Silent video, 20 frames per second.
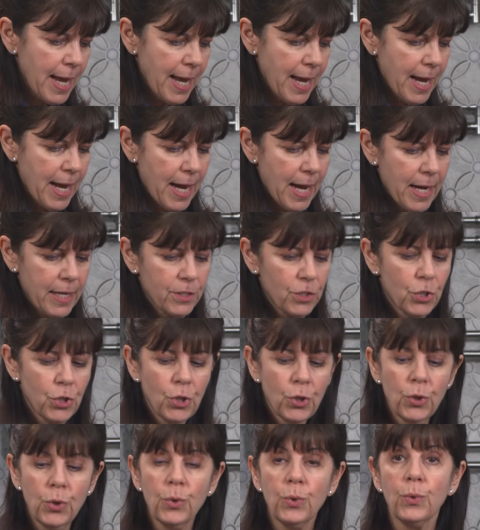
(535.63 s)
and
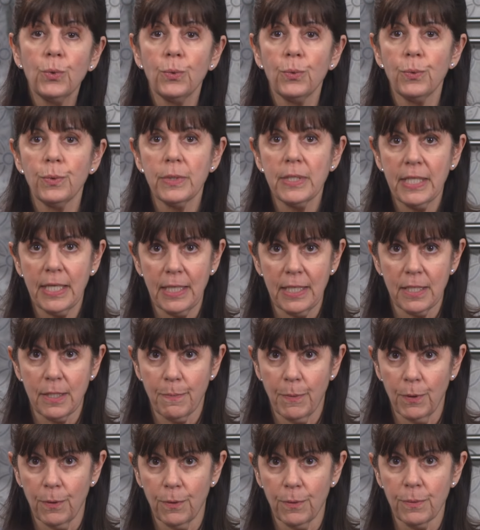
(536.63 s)
2
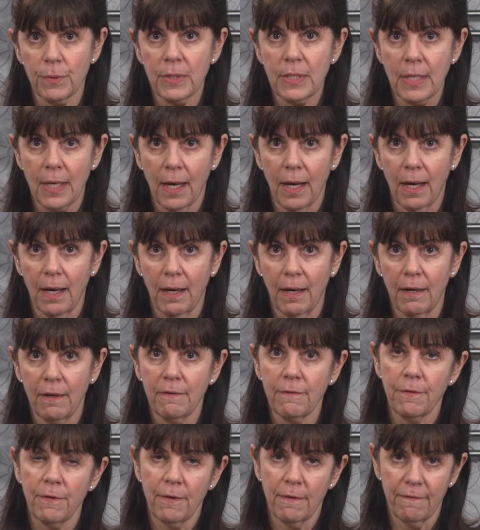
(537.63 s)
teaspoons
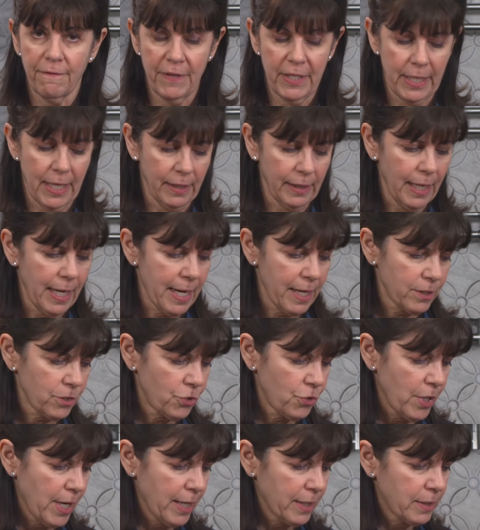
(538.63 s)
of vanilla
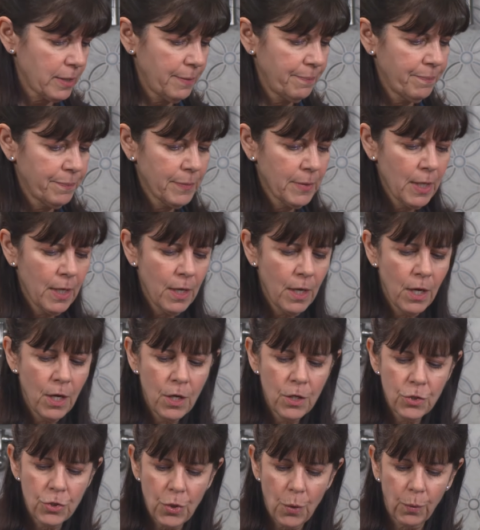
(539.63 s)
extract.
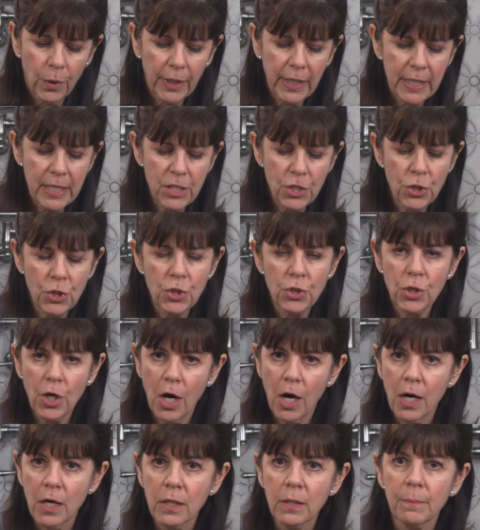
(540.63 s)
So we're gonna
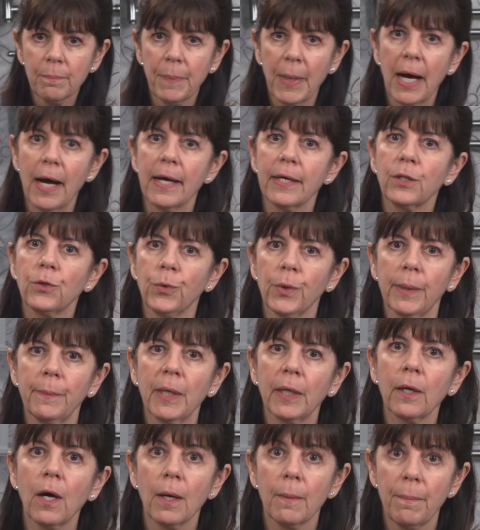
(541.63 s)
start by
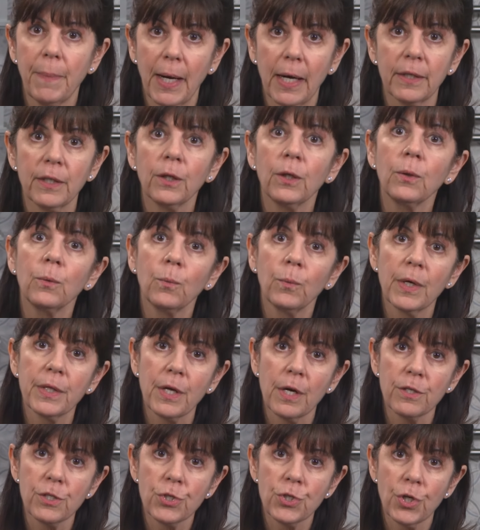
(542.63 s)
creaming our butter with
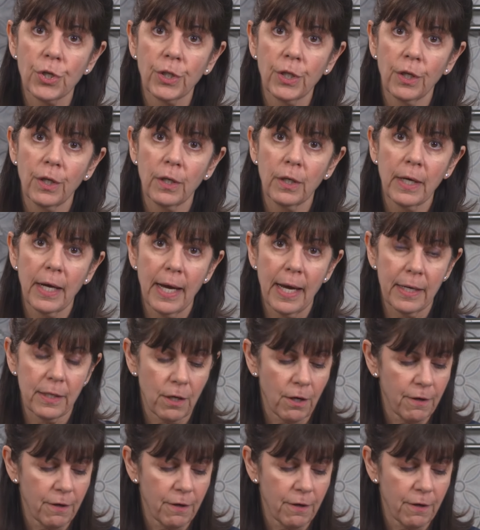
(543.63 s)
our sugar and